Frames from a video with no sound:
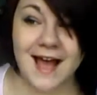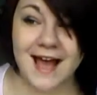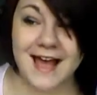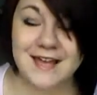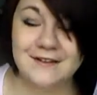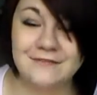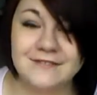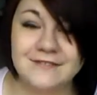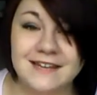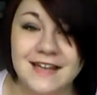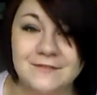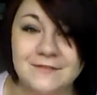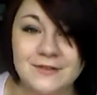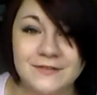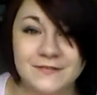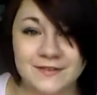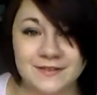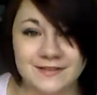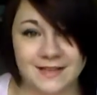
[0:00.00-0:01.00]
I have
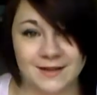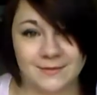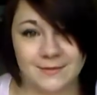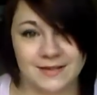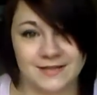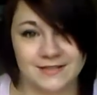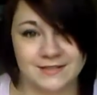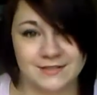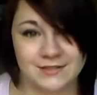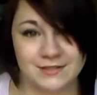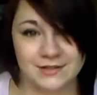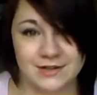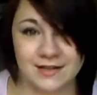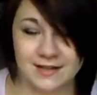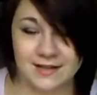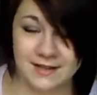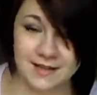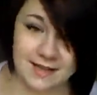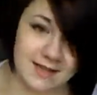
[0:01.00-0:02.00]
never felt that way
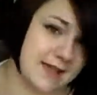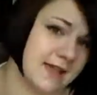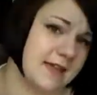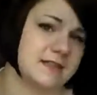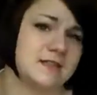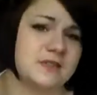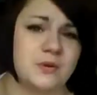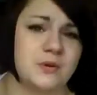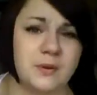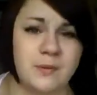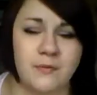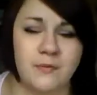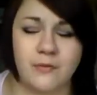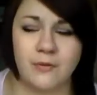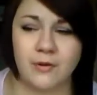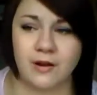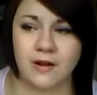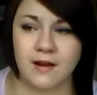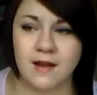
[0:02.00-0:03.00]
during a story
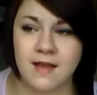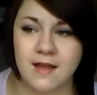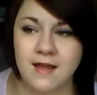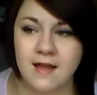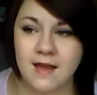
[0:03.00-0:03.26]
before.